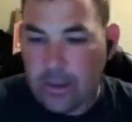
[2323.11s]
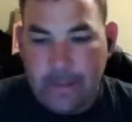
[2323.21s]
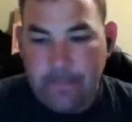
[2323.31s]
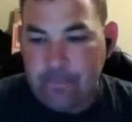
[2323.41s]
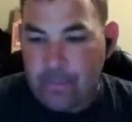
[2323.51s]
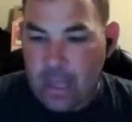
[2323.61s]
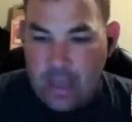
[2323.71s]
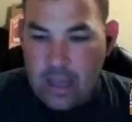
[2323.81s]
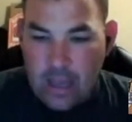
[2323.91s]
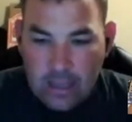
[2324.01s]
So,
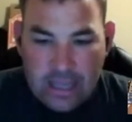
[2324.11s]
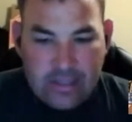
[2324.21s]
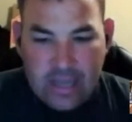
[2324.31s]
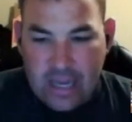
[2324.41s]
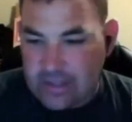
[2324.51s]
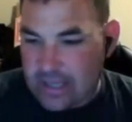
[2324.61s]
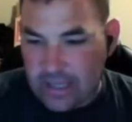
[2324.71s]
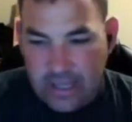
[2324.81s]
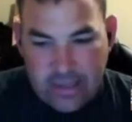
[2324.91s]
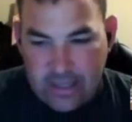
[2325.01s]
uh, like Scott
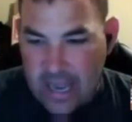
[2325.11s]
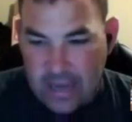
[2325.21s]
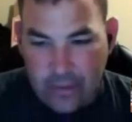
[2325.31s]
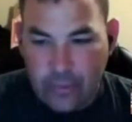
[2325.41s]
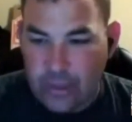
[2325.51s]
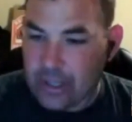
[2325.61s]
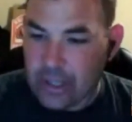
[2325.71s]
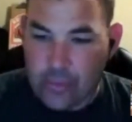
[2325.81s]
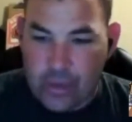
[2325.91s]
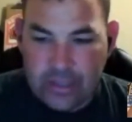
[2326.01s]
said, he's a guy you're
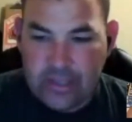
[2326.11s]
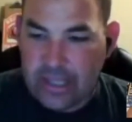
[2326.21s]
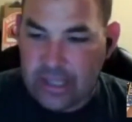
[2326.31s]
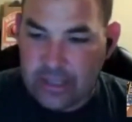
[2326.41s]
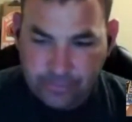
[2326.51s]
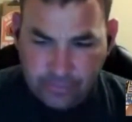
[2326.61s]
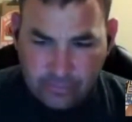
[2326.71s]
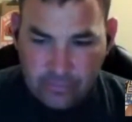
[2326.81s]
really going to want to see